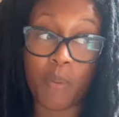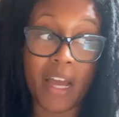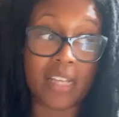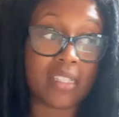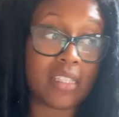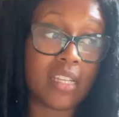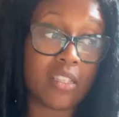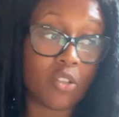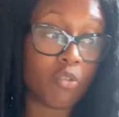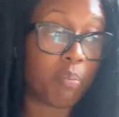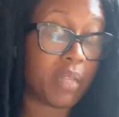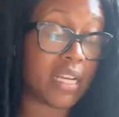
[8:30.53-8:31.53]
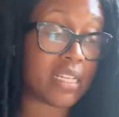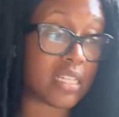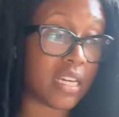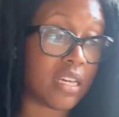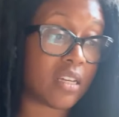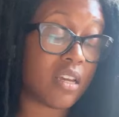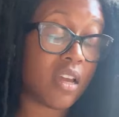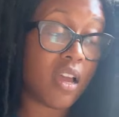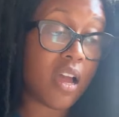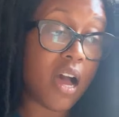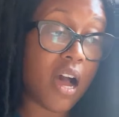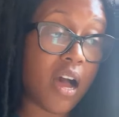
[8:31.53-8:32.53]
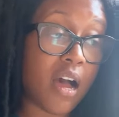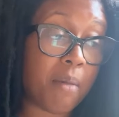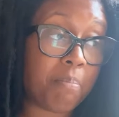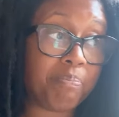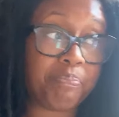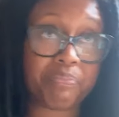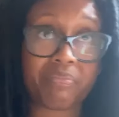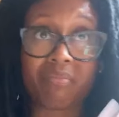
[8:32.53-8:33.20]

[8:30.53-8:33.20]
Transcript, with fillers: past seeds you've planted. Um,